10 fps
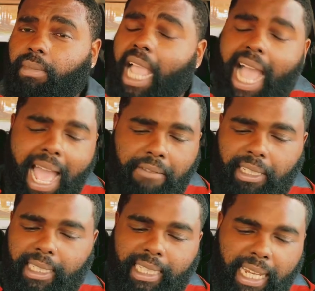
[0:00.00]
I
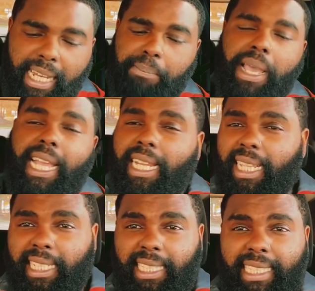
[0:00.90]
haven't seen Megan
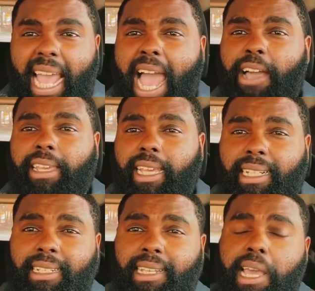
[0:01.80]
Thee
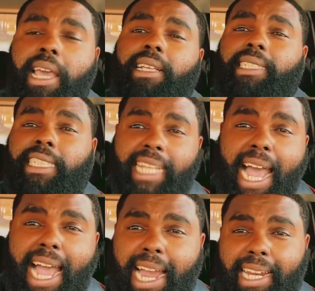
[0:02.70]
Stallion
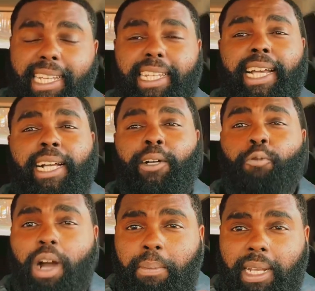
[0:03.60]
sign a young
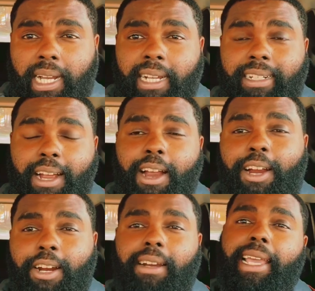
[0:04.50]
woman under
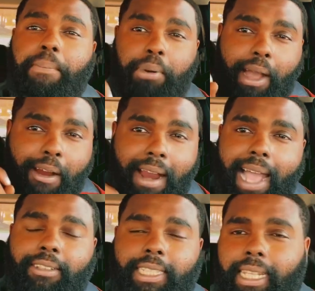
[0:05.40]
her and put her
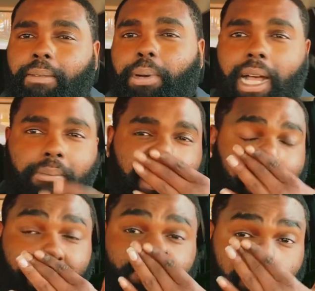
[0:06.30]
out to the public.
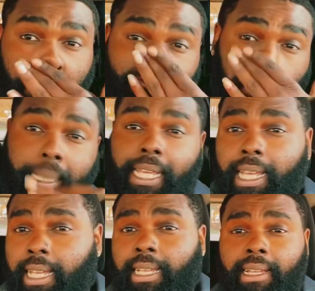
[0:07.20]

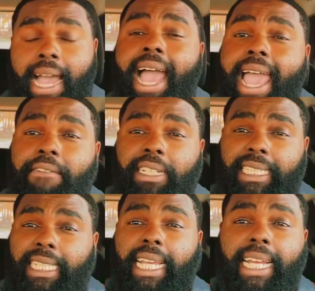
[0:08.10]
I haven't
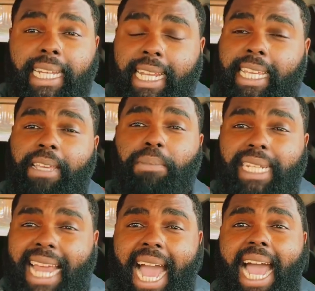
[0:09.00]
seen Nicki
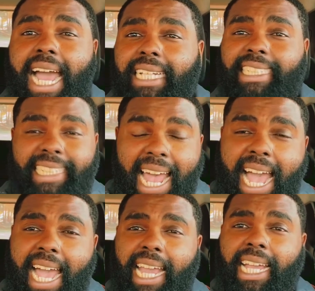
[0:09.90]
Minaj
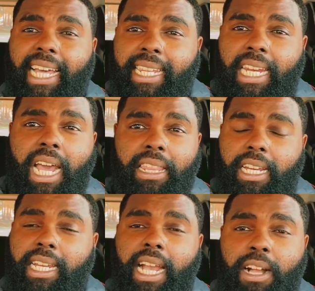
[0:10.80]
sign another
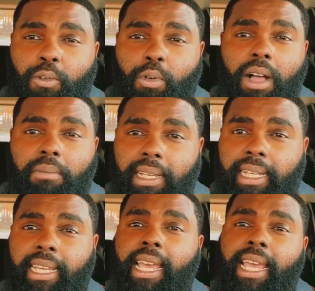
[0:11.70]
young
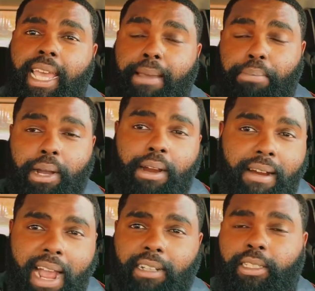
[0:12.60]
woman and put
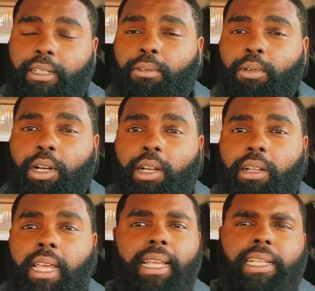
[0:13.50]
her out to the world.
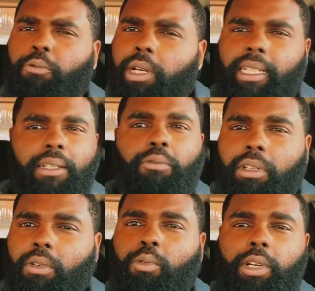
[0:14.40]
What,
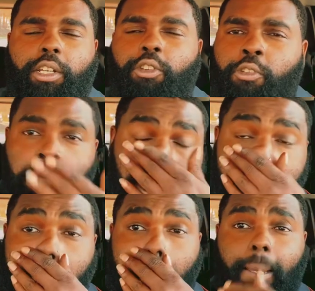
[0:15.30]
what do you
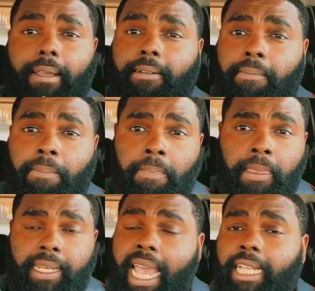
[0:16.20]
mean?
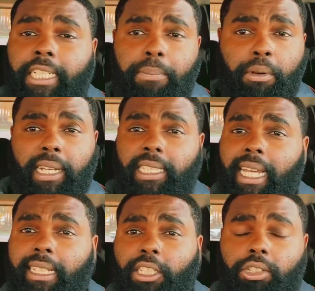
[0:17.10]
They'll jump on each
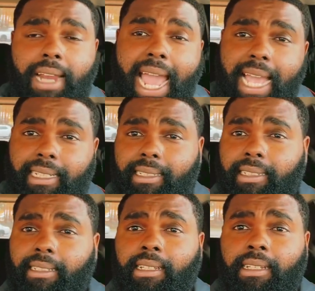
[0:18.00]
other's tracks,
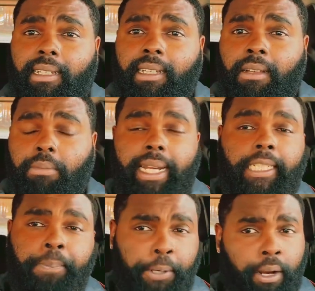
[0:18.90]
but
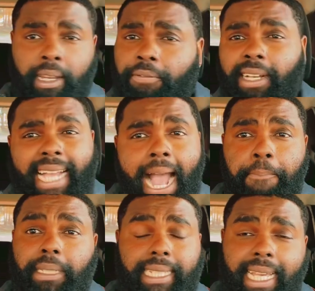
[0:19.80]
it's purely for
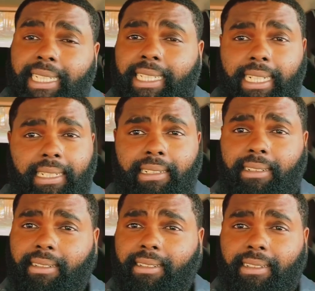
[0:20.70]
competition.
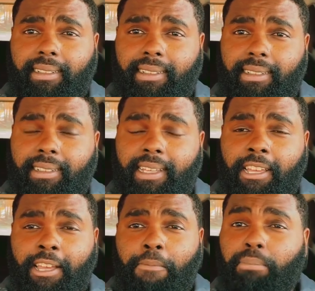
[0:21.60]

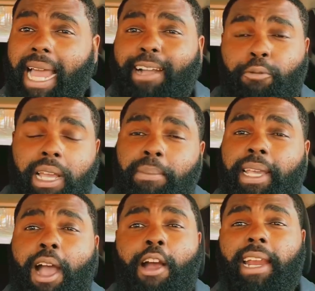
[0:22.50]
Black
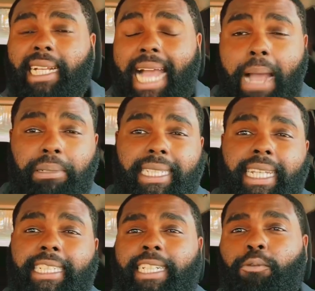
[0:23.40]
women are in
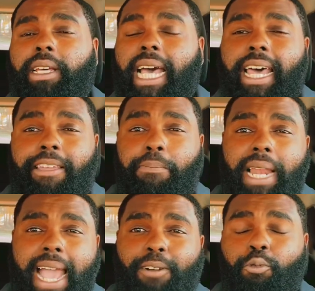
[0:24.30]
competition with other
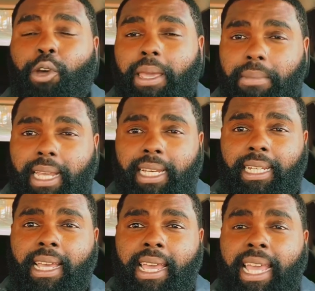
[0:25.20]
black women.
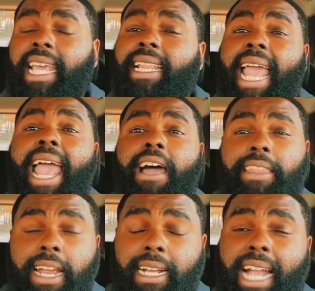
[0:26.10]
And now
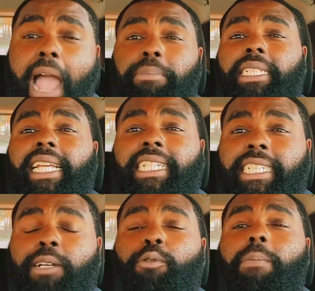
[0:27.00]
they're in
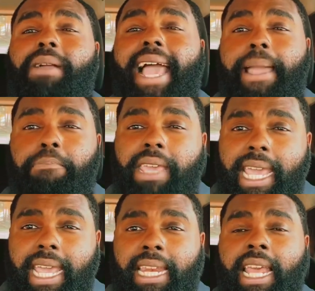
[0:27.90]
competition with black
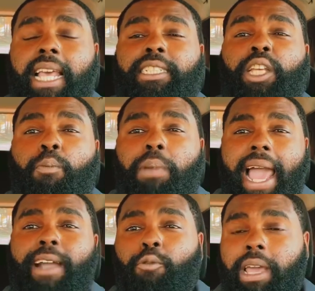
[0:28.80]
men, so
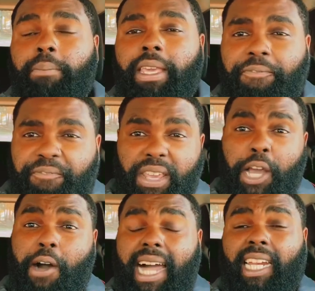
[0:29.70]
black women
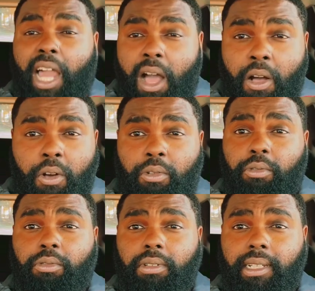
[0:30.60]
feel alone.
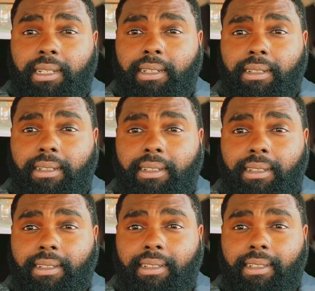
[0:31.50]

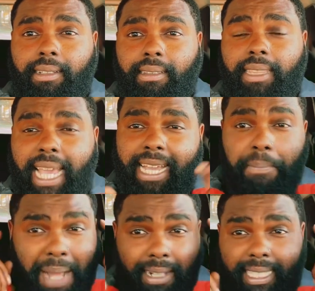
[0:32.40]
Think
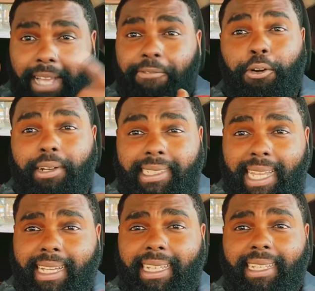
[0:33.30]
about that for a
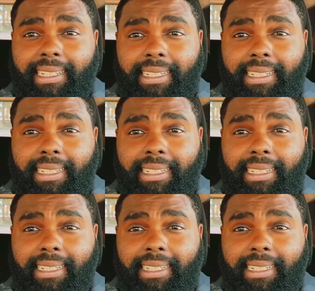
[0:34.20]
second.